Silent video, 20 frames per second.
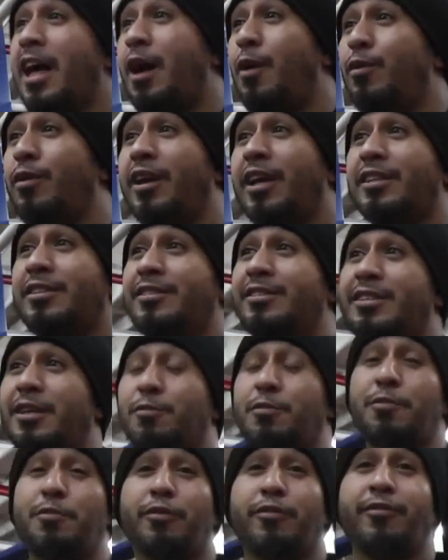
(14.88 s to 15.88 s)
I would like to see
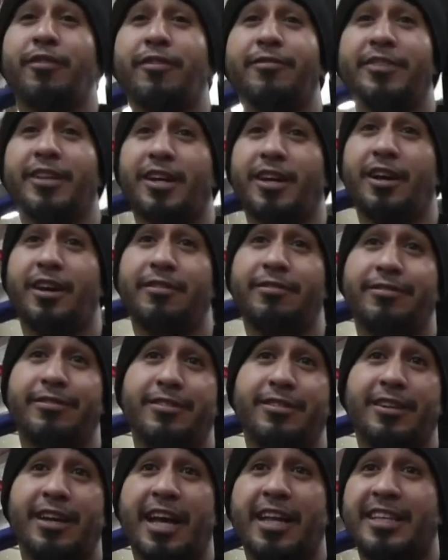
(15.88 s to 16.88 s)
him with Provodnikov.
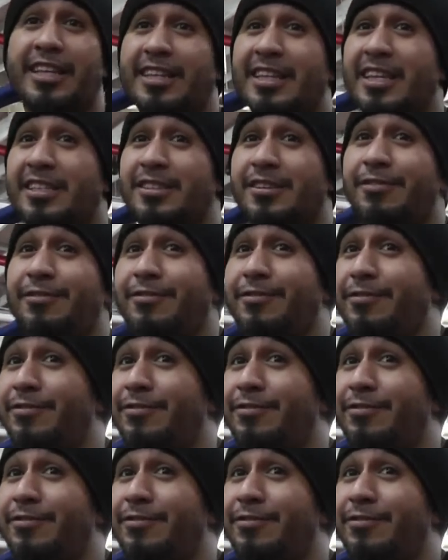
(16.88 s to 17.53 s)
I think that's a